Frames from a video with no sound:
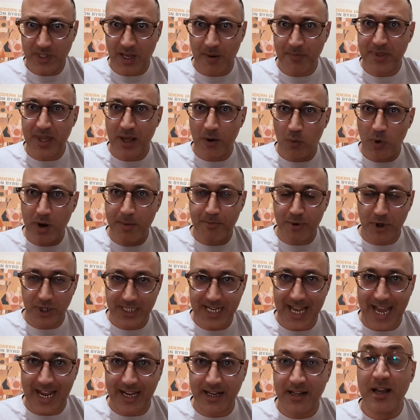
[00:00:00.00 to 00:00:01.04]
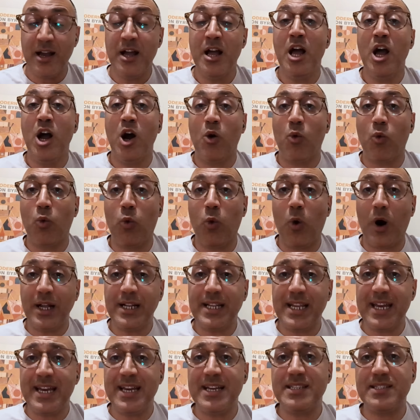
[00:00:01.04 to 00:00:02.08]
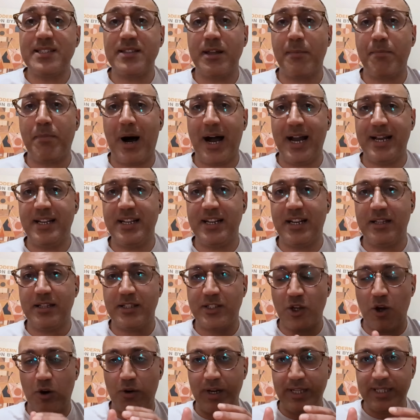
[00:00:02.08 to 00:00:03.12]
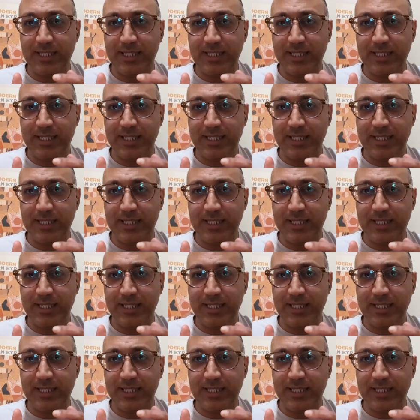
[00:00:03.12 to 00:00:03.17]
something we protect, what is the Biden?